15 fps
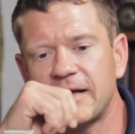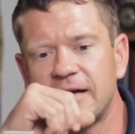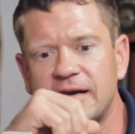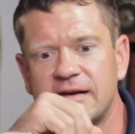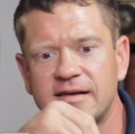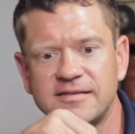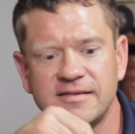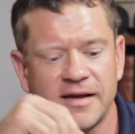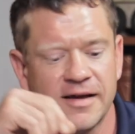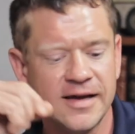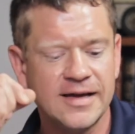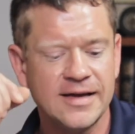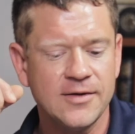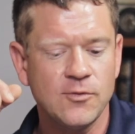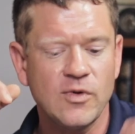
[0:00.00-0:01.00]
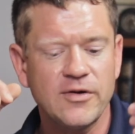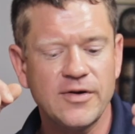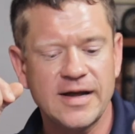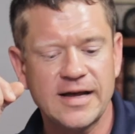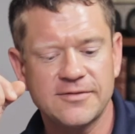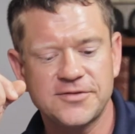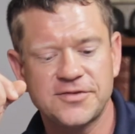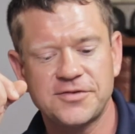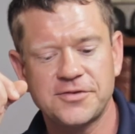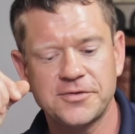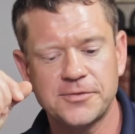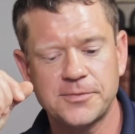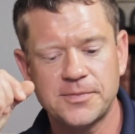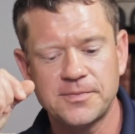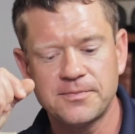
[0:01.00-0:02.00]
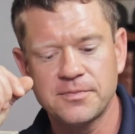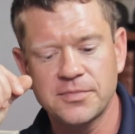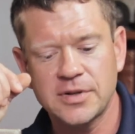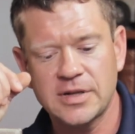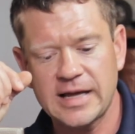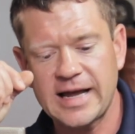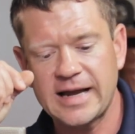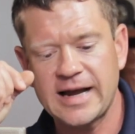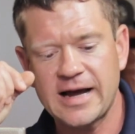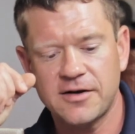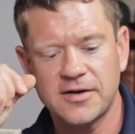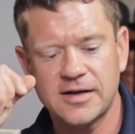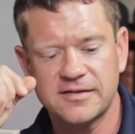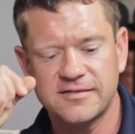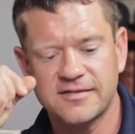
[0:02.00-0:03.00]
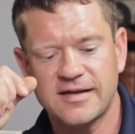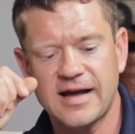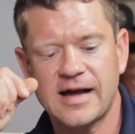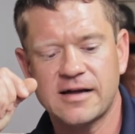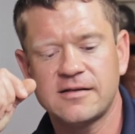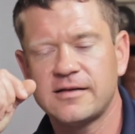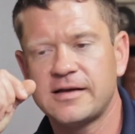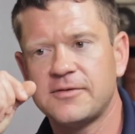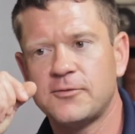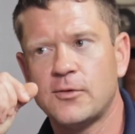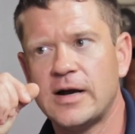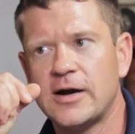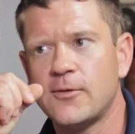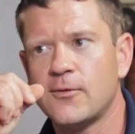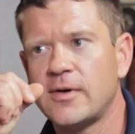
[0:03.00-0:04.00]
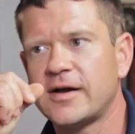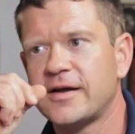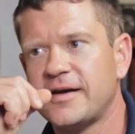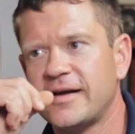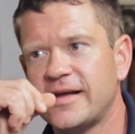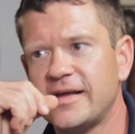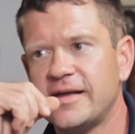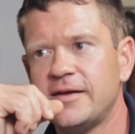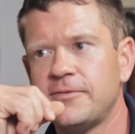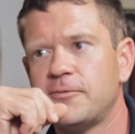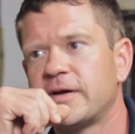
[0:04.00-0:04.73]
And it is, we don't have to plan out exactly where we're going to eat.